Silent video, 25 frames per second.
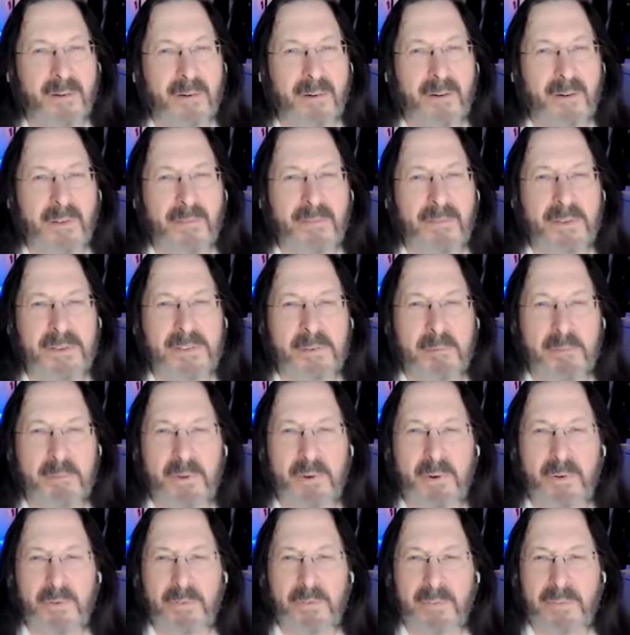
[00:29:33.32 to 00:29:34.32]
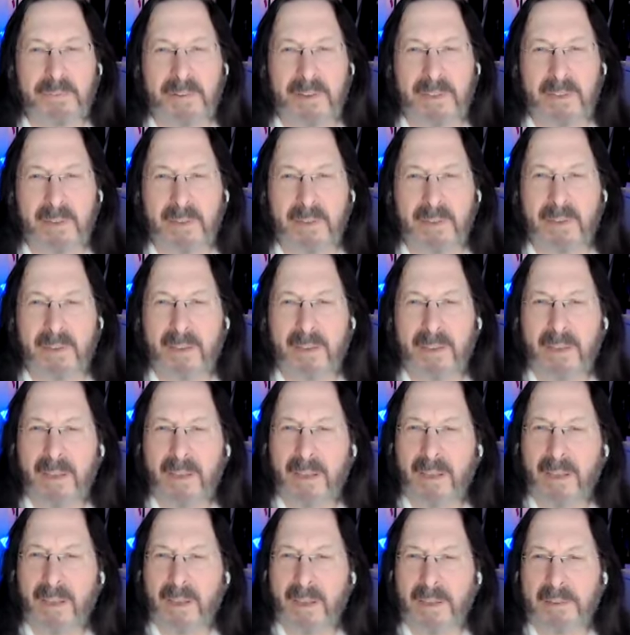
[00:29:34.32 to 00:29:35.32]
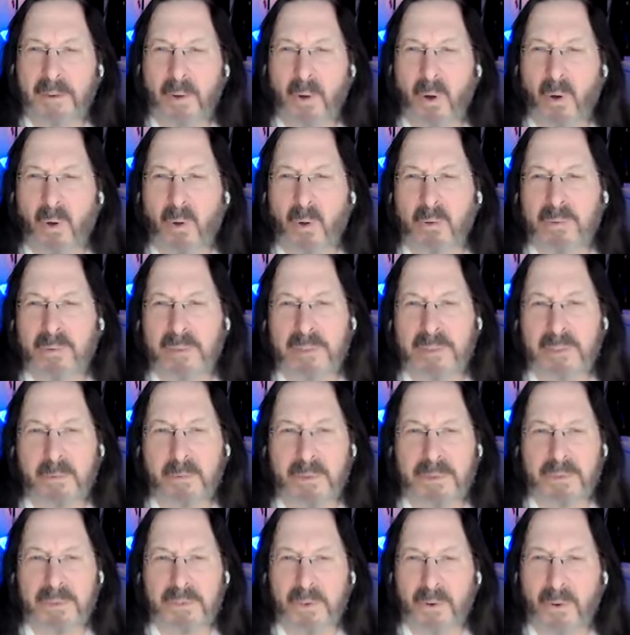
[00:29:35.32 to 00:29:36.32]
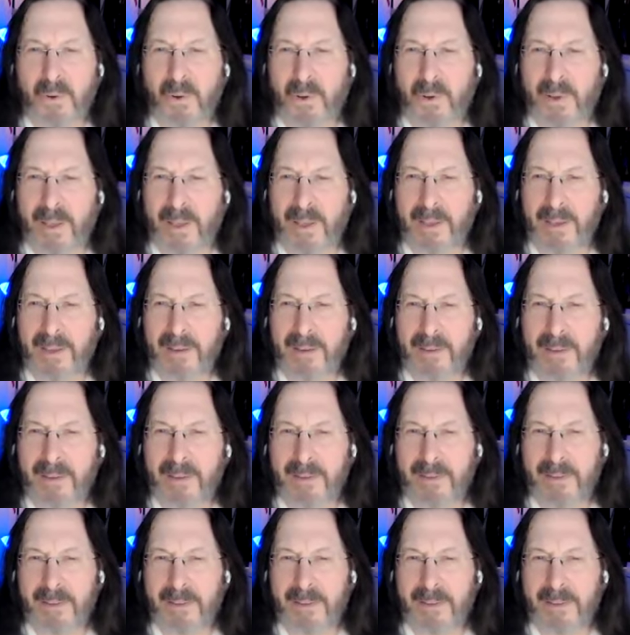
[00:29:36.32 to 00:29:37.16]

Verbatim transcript: Or if it's a beautiful feeling, can you hold this with joy?